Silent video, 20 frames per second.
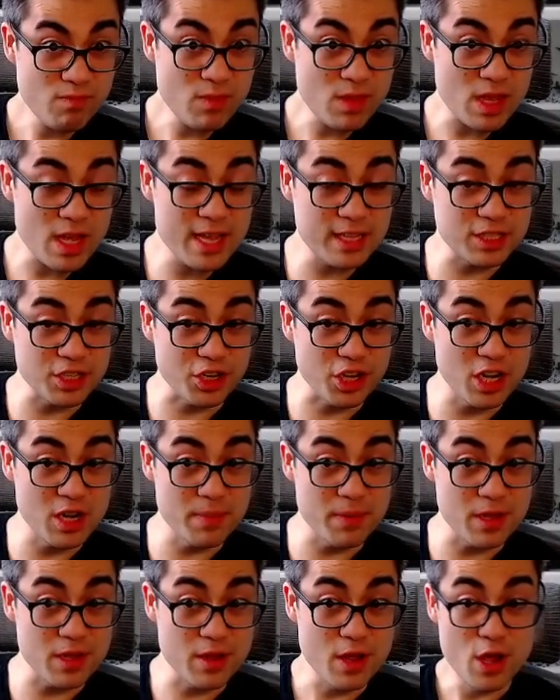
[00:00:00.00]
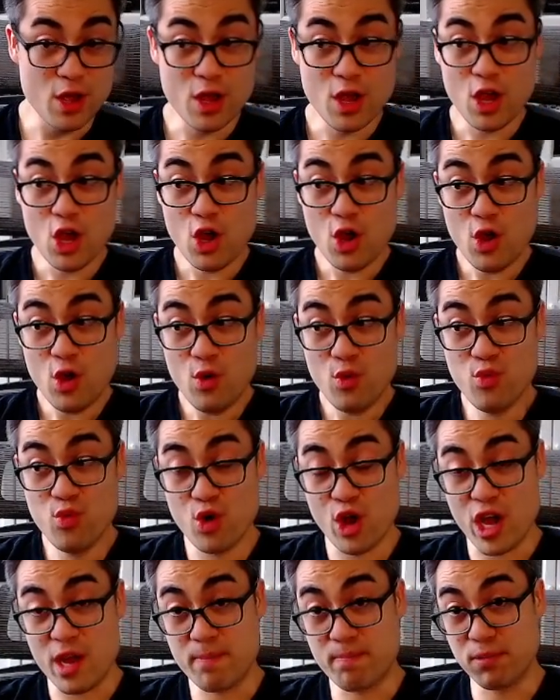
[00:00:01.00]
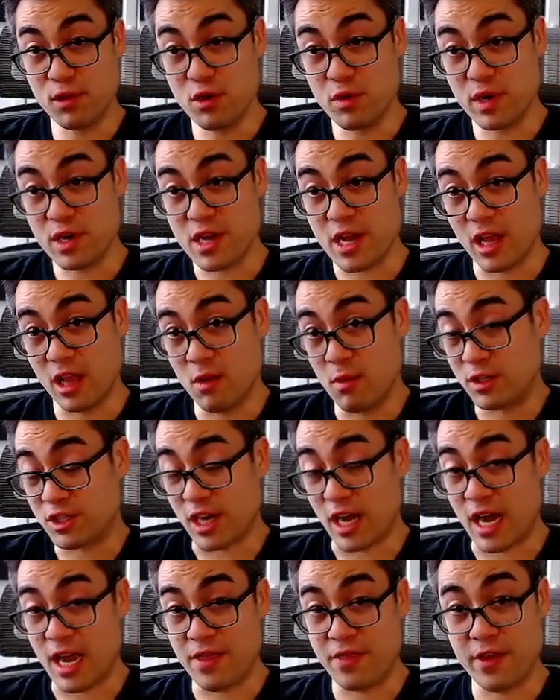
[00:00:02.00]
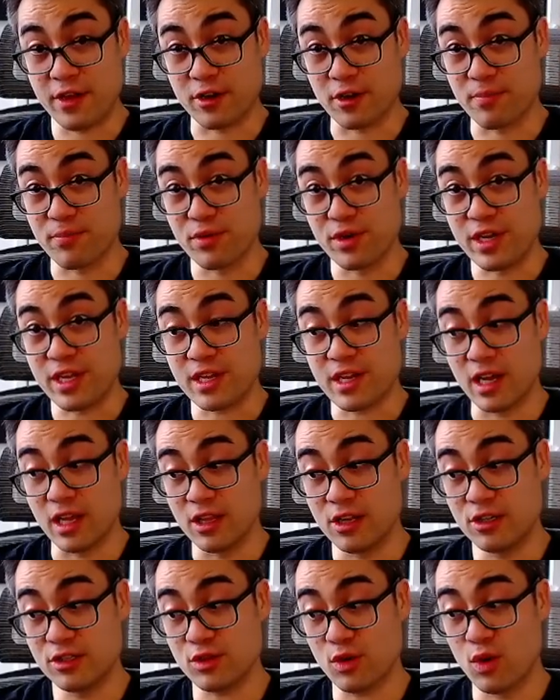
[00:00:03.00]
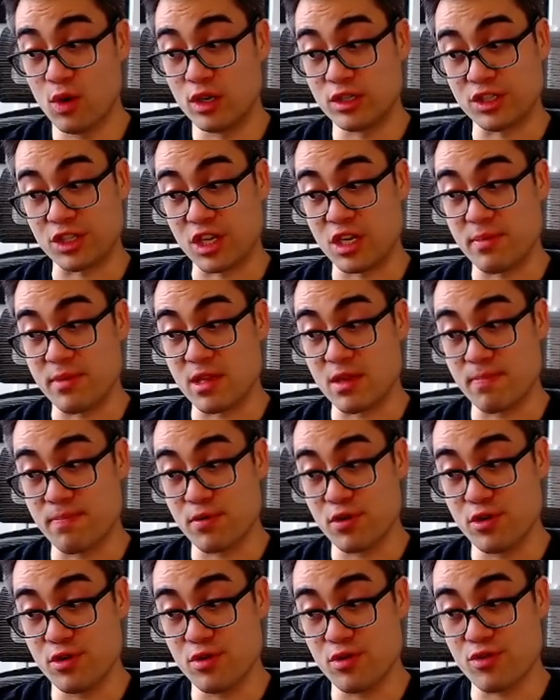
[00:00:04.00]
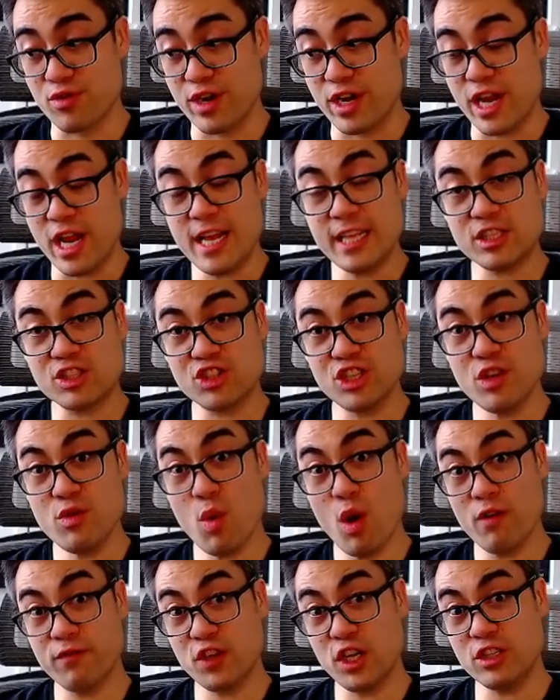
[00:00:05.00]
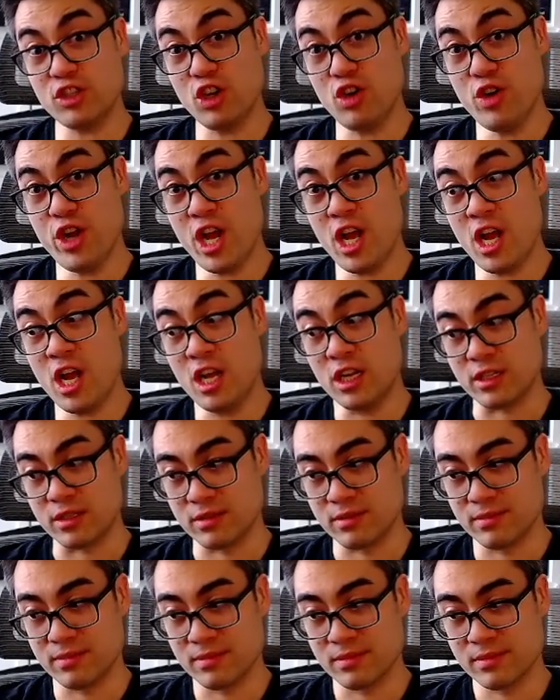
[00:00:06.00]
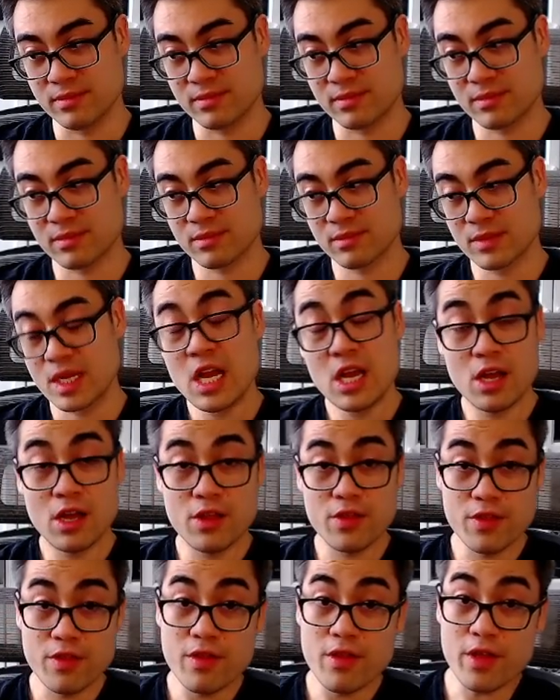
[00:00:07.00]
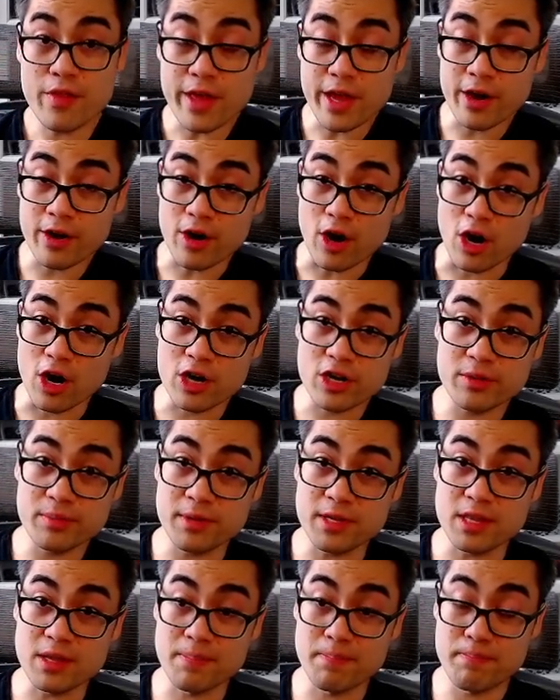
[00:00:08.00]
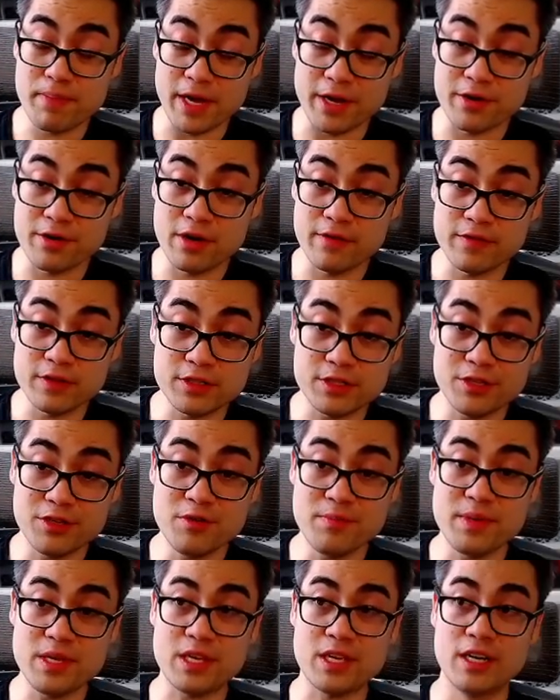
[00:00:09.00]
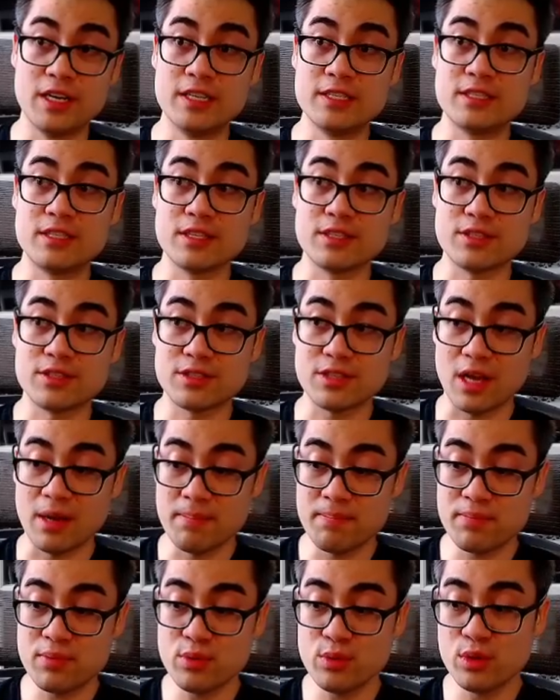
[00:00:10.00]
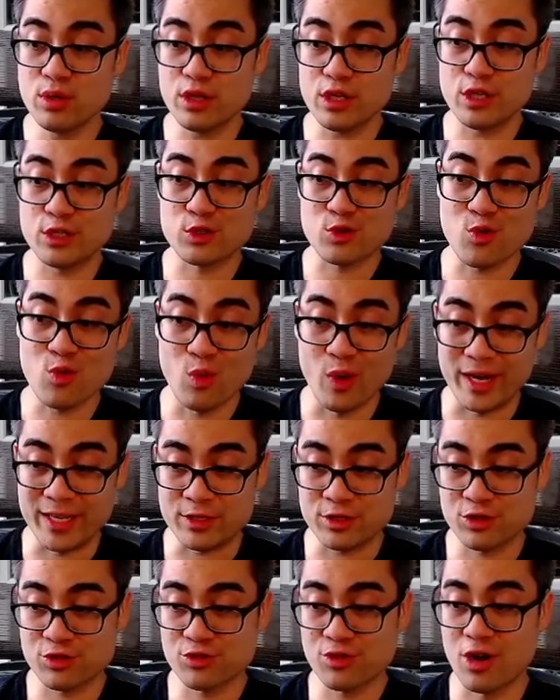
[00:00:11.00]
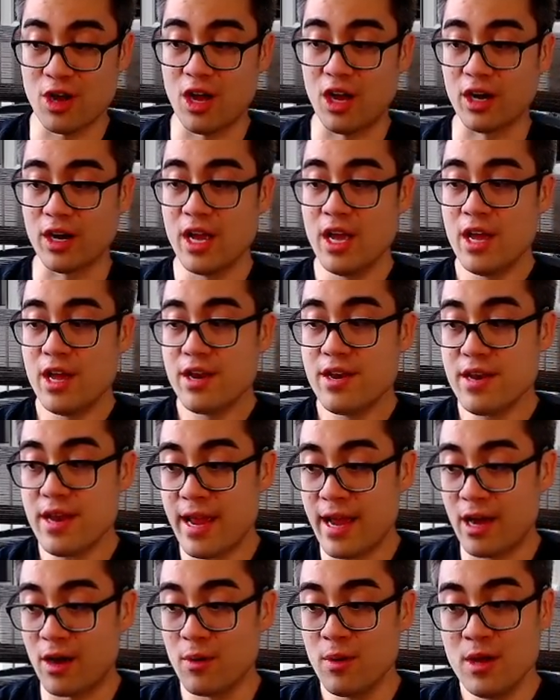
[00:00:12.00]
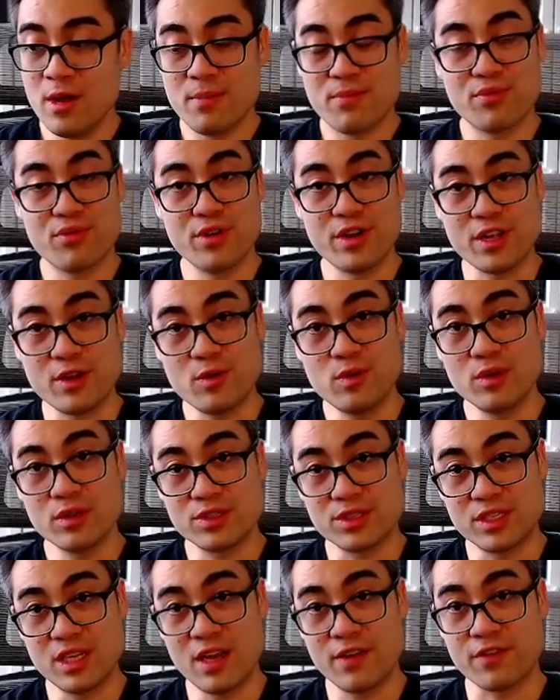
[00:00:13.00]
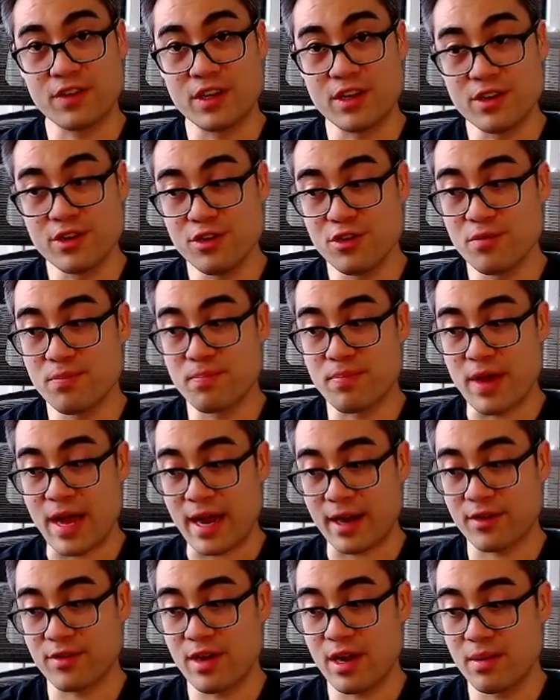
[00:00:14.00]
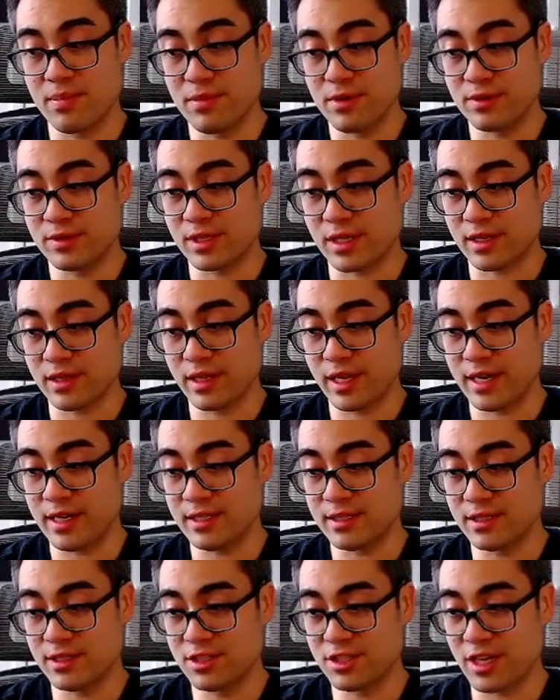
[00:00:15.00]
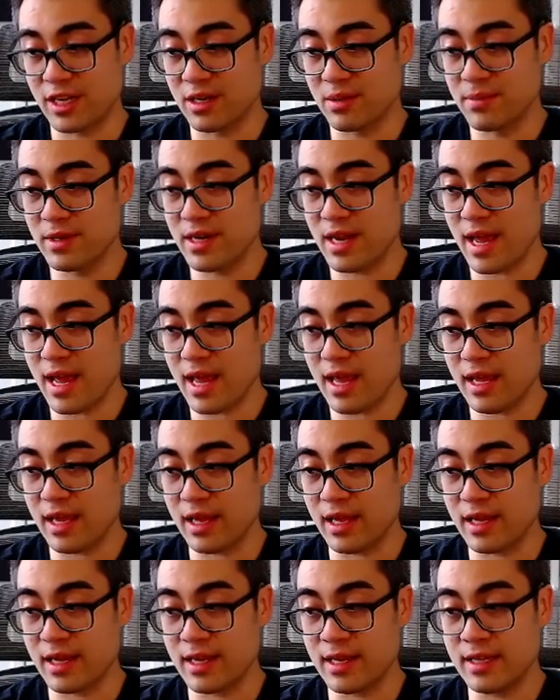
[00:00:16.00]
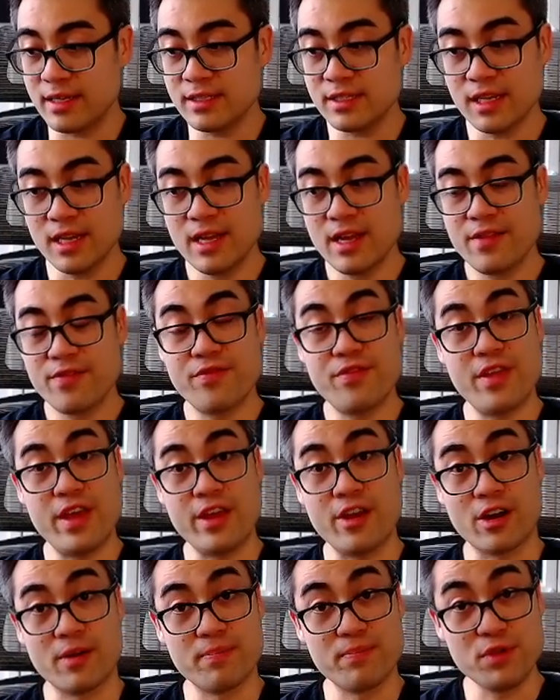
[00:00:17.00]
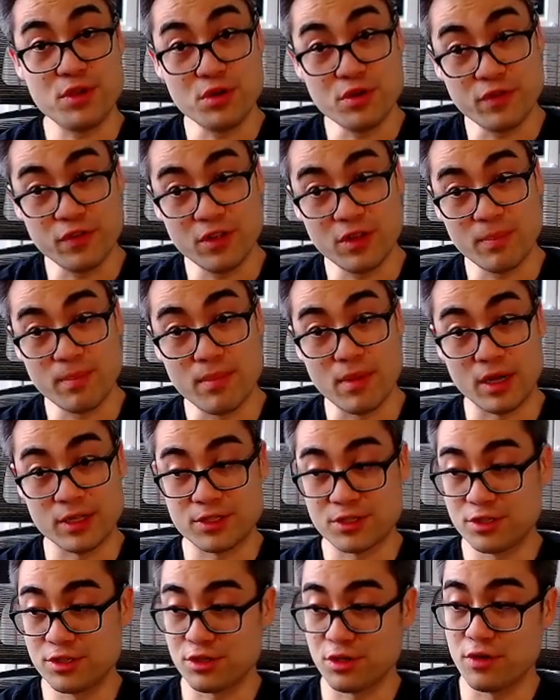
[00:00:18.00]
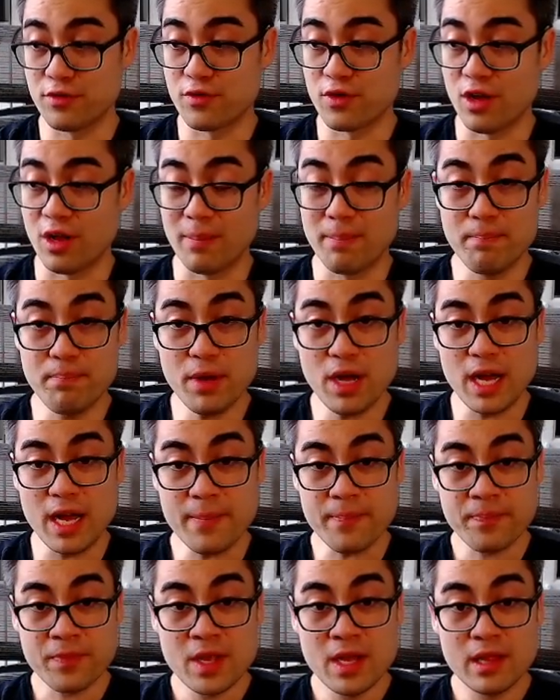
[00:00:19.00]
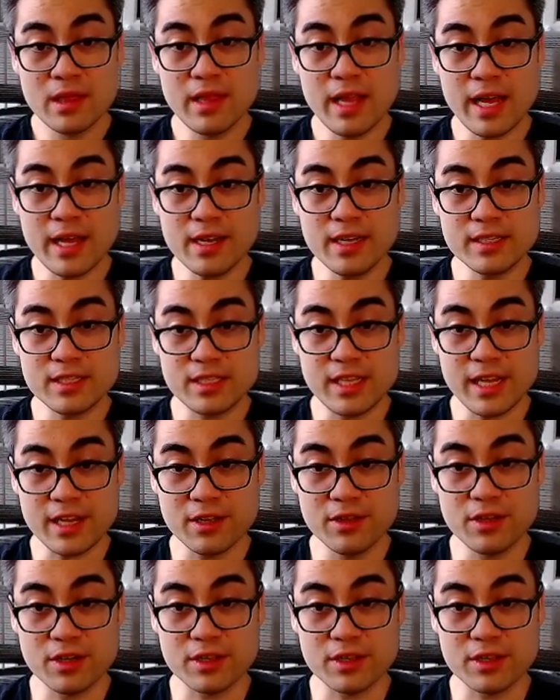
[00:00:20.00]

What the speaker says: Is it going to be red, blue, and yellow, which I think are pretty colors? Or is it going to be the blue, green, and Seawolf Daytona? They are arguably the better of the two because the sub pool is quite strong. Now, pretty cool stuff. Get a new background music, ladies and gentlemen, and they are beautiful monsters overall. But let us take a look at